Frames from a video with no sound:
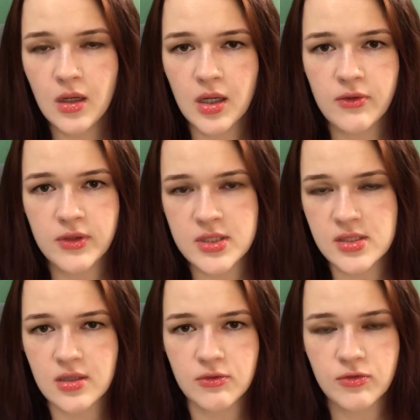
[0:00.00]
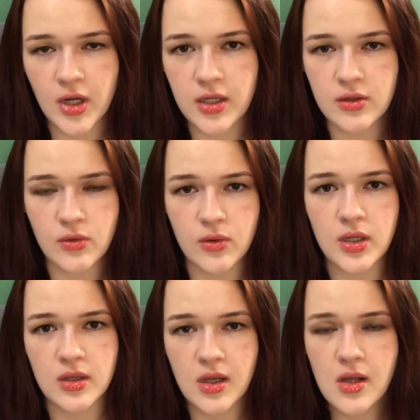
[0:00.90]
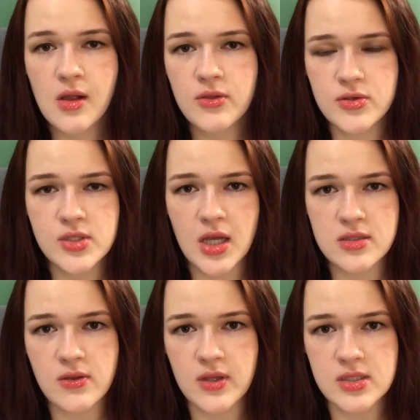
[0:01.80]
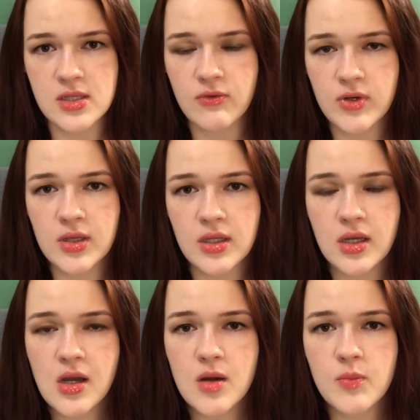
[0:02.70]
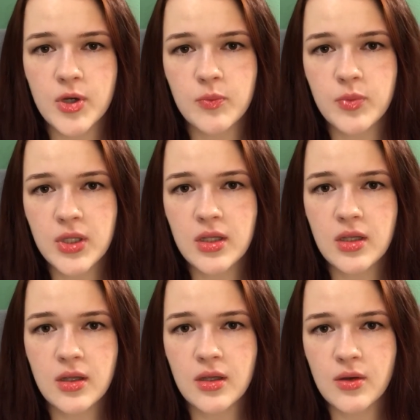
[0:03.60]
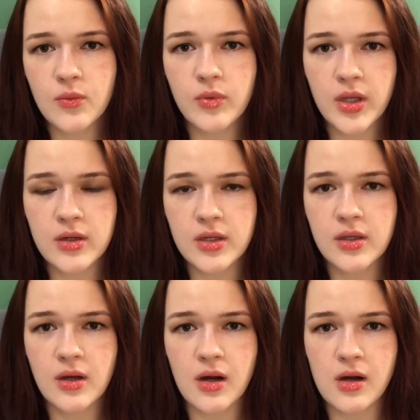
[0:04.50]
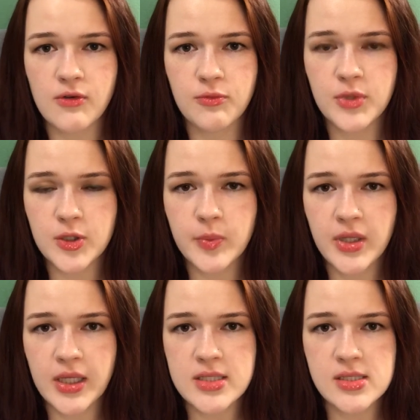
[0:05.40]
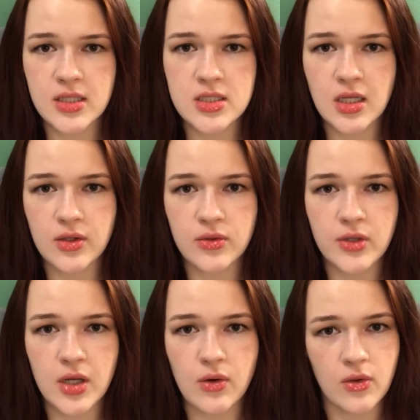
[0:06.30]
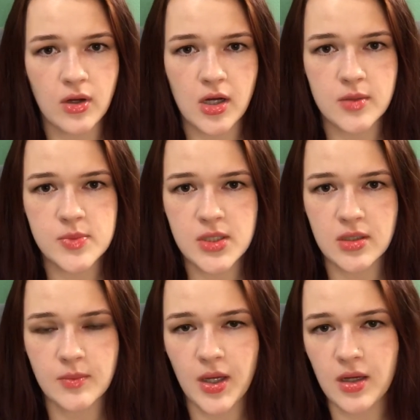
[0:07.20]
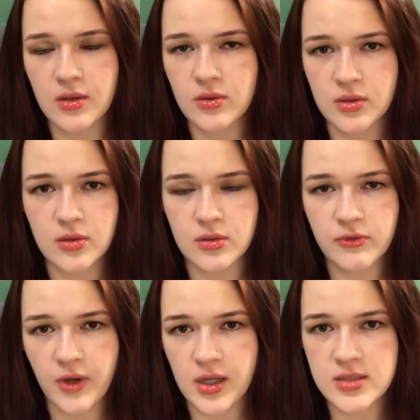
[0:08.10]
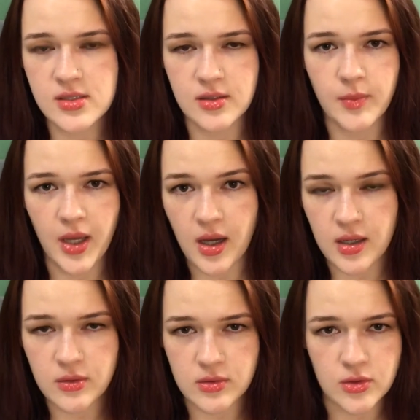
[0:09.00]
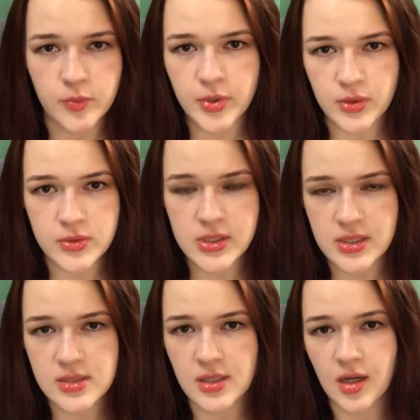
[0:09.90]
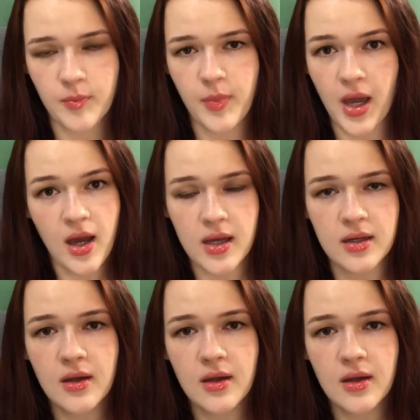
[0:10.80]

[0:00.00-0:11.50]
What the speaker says: things that are fried in oil, those kinds of things definitely. But be wary of meal plans that tell you that all carbs are bad, or all fats are bad, or all proteins are bad.